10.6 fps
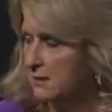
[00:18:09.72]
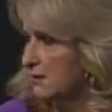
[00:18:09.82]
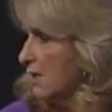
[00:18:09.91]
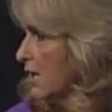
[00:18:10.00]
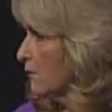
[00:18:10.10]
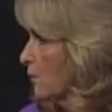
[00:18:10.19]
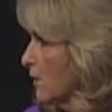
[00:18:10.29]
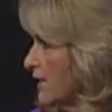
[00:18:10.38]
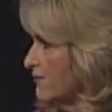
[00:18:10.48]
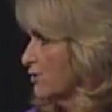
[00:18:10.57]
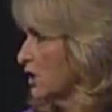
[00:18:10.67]
o'clock,
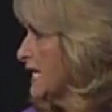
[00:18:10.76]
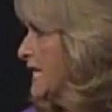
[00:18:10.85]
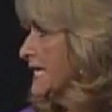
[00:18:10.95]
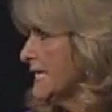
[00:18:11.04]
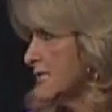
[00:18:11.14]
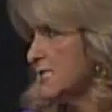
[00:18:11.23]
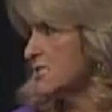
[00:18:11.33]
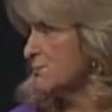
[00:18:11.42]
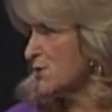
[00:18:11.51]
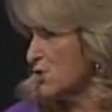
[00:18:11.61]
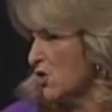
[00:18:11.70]
whatever, it is
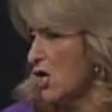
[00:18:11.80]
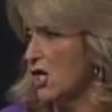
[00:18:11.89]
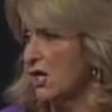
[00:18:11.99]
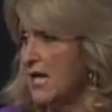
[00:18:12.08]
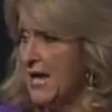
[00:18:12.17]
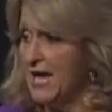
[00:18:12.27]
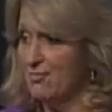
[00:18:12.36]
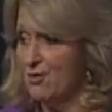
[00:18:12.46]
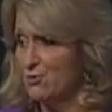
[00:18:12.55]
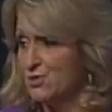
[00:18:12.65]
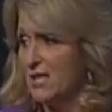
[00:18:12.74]
bizarre, and those